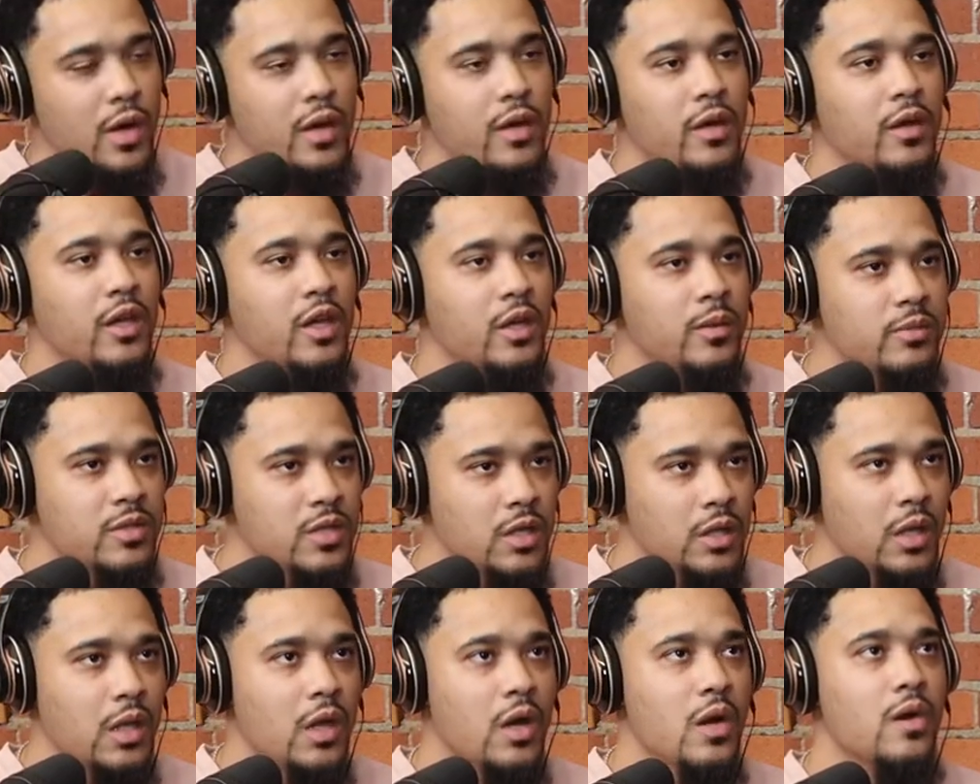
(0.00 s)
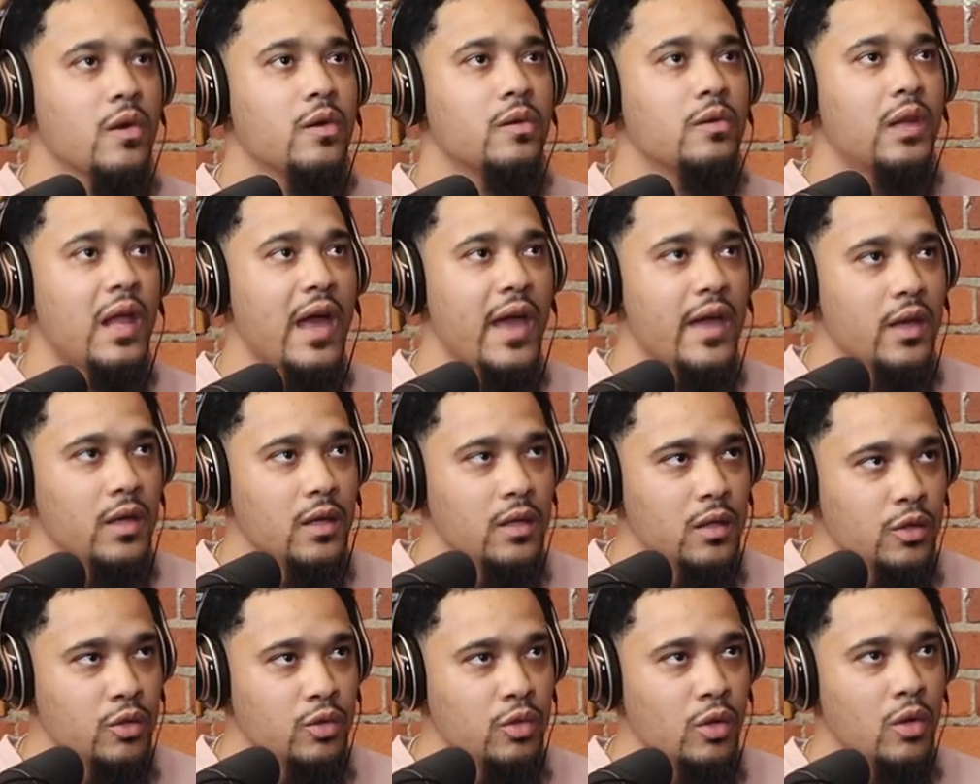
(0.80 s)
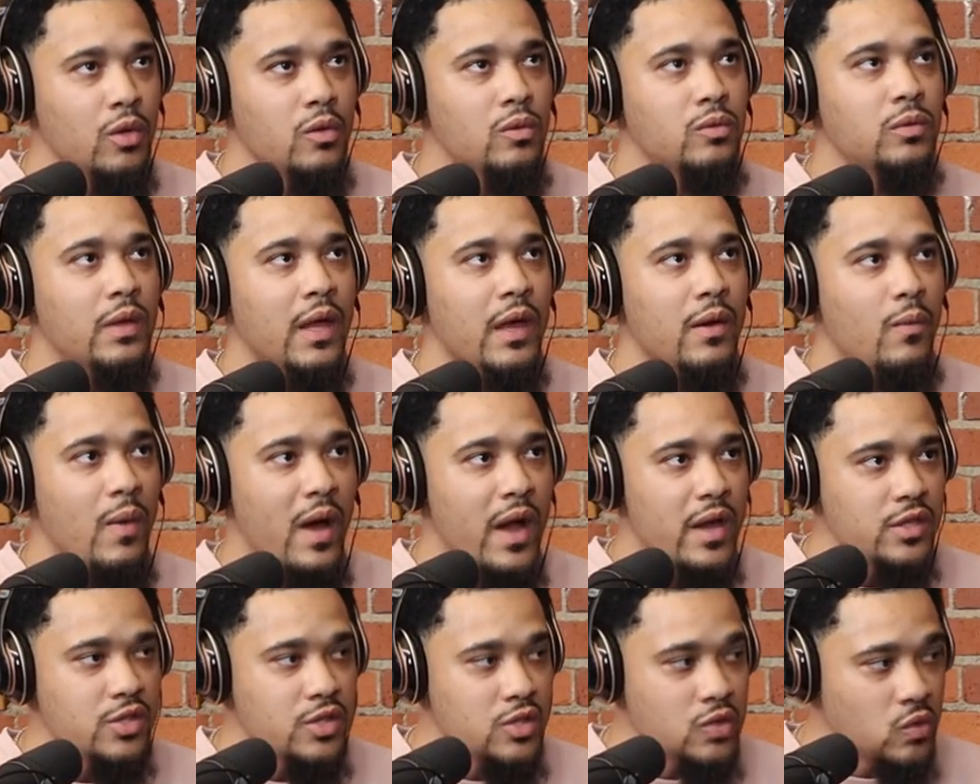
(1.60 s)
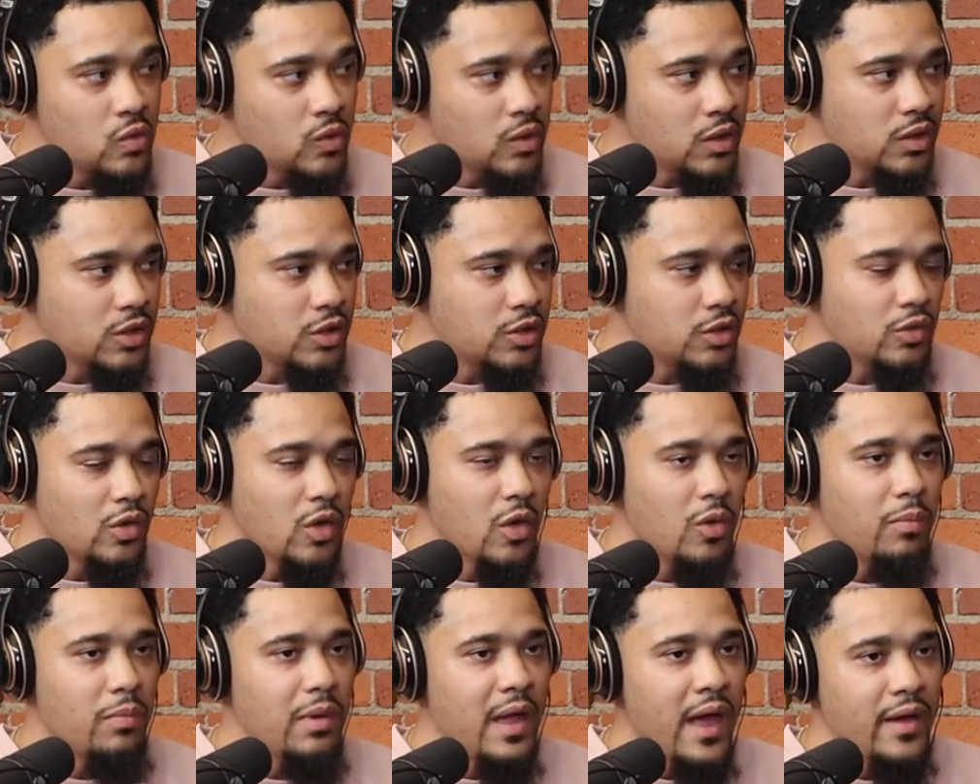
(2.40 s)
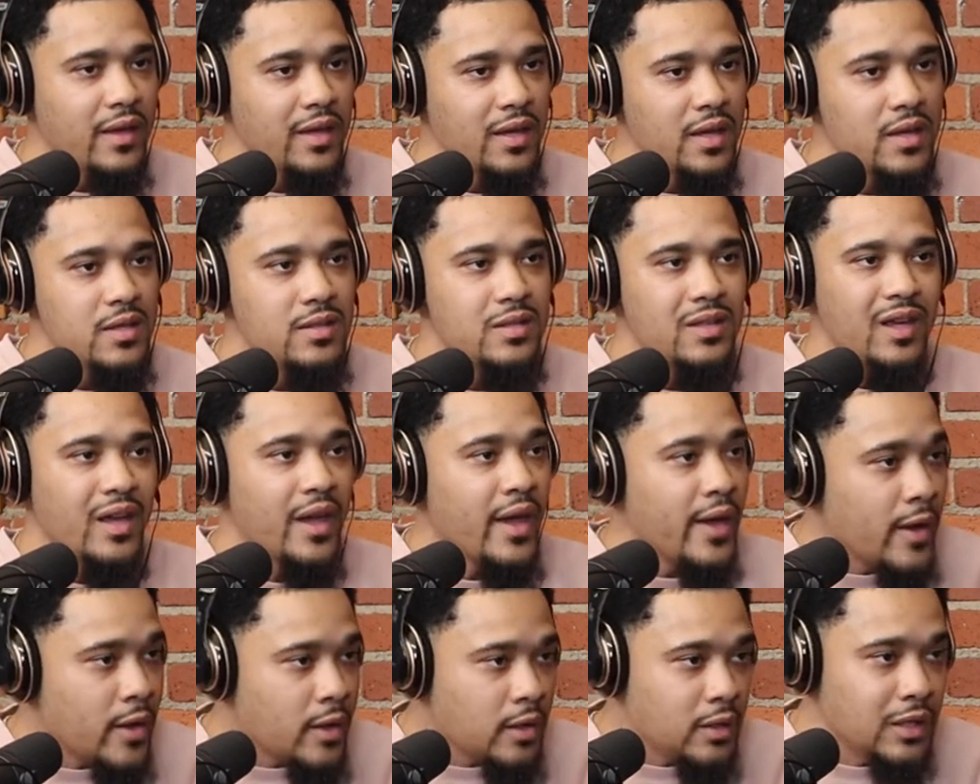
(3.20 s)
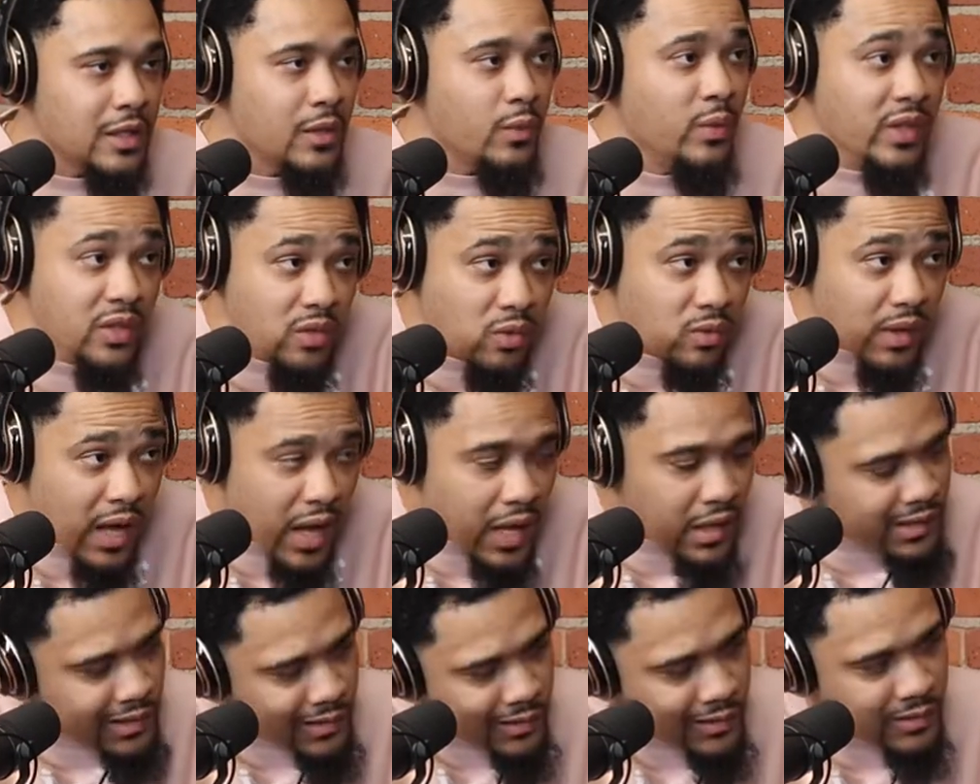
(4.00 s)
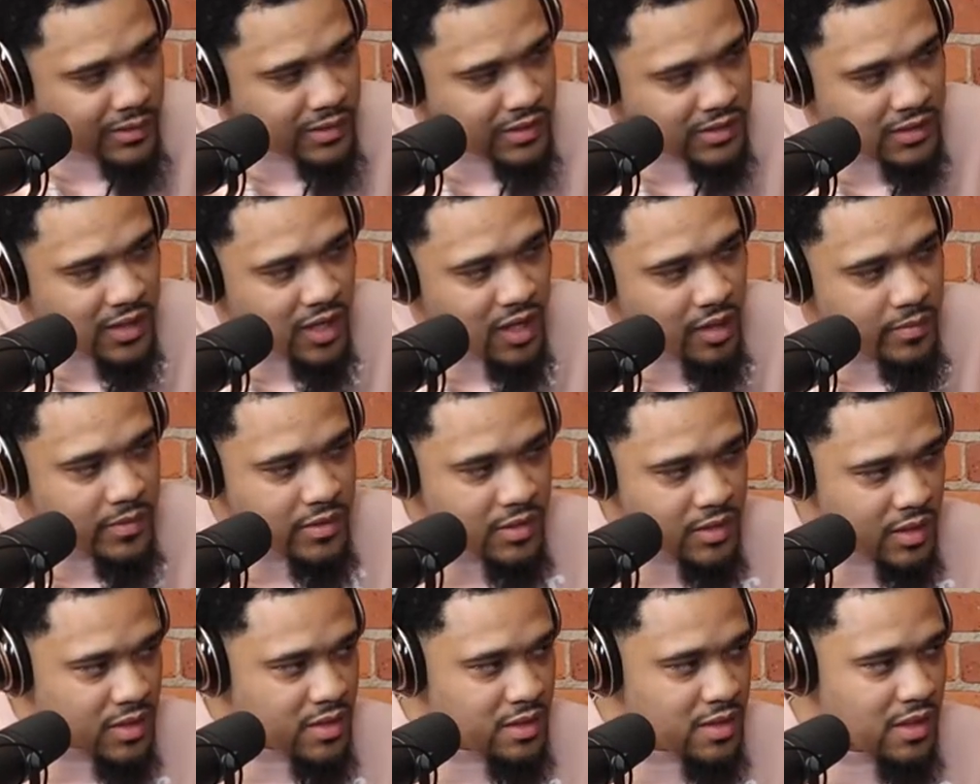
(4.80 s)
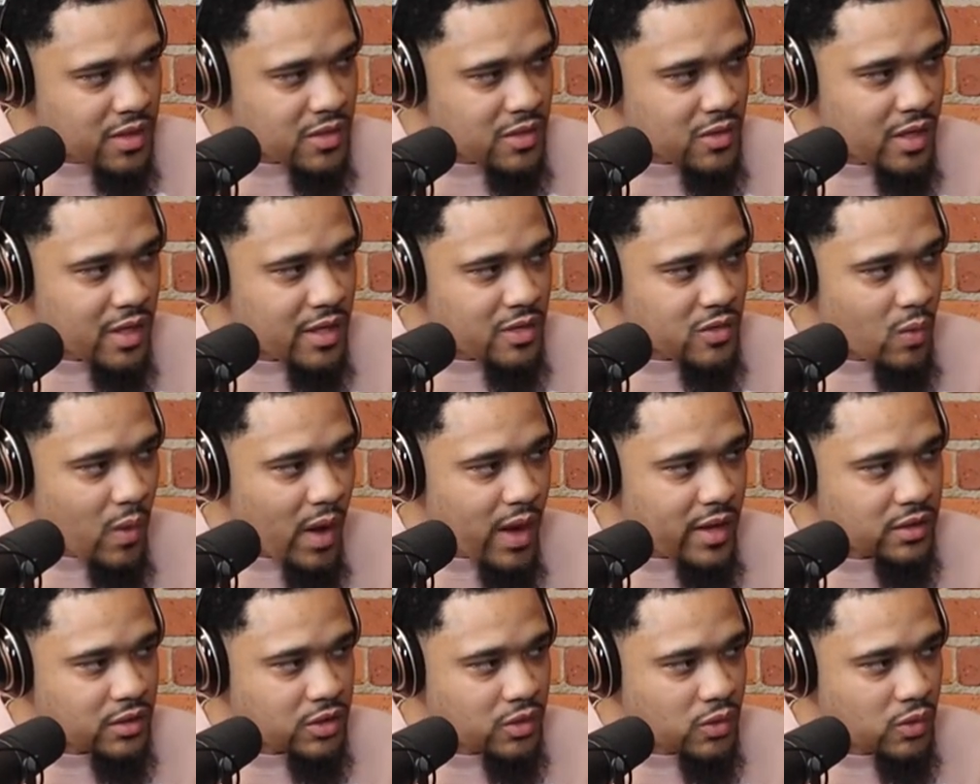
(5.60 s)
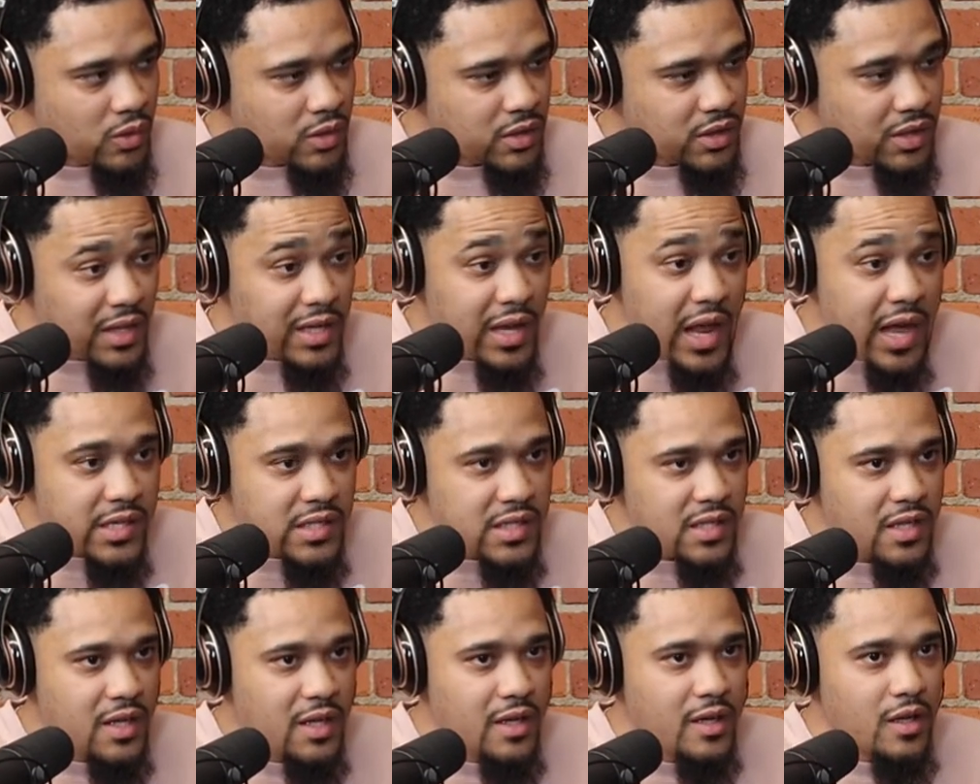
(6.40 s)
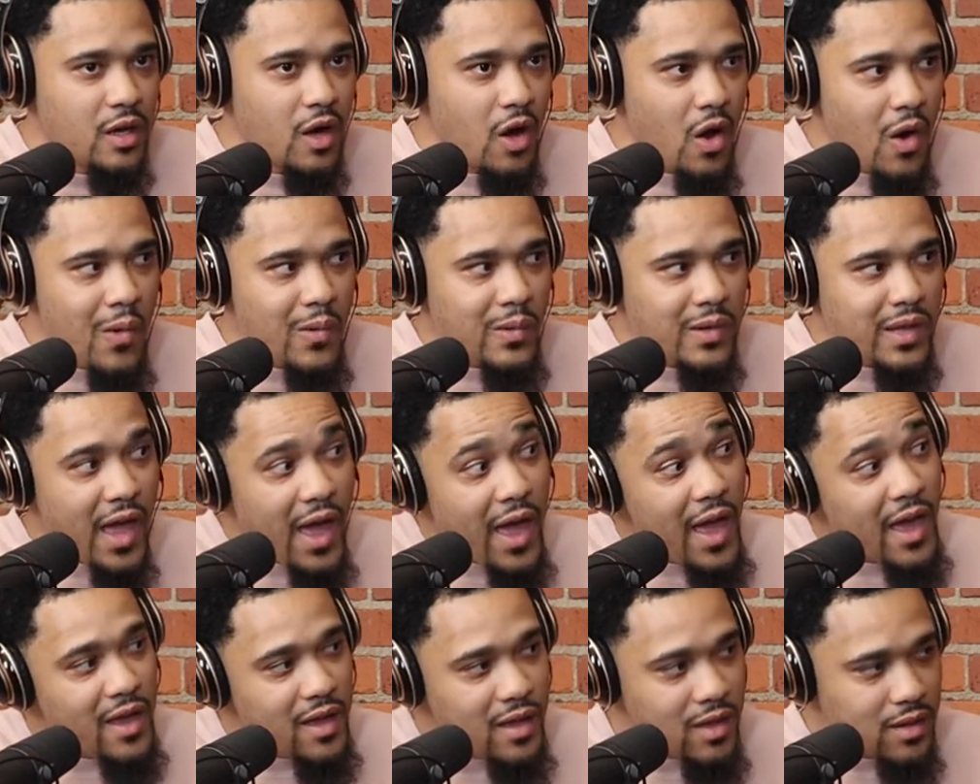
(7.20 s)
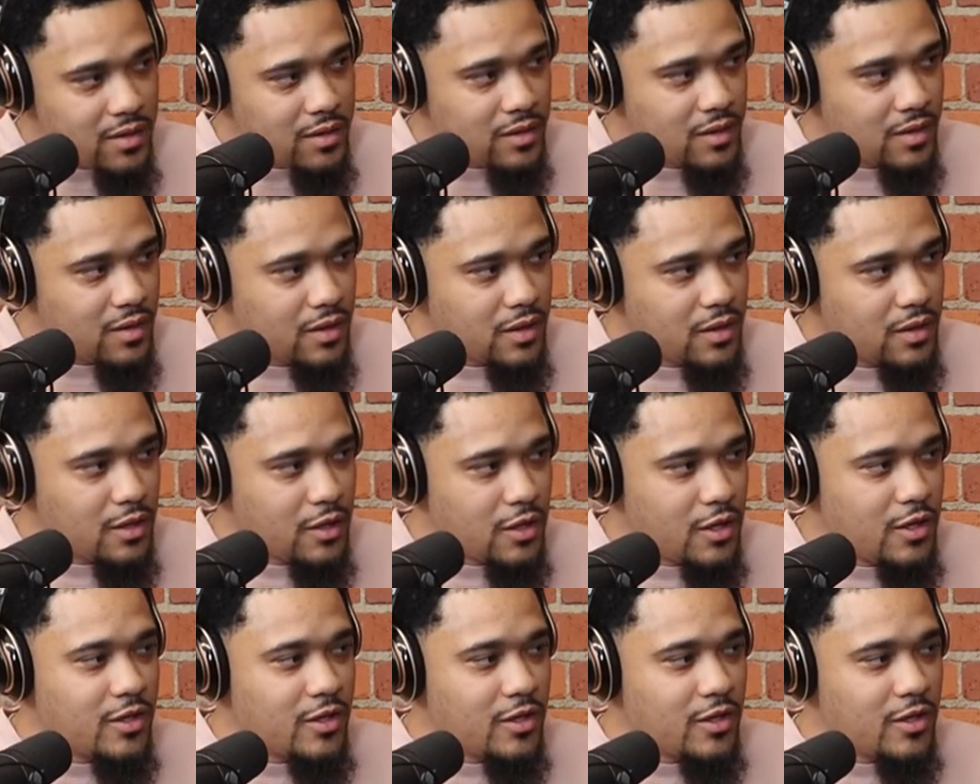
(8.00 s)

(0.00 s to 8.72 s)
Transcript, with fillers: trying to get them to learn, like you know, like white students. Mm-hmm. You know, mm-hmm. black kids inherently we do not learn the same as as, no. as white students, and that's okay. Yeah.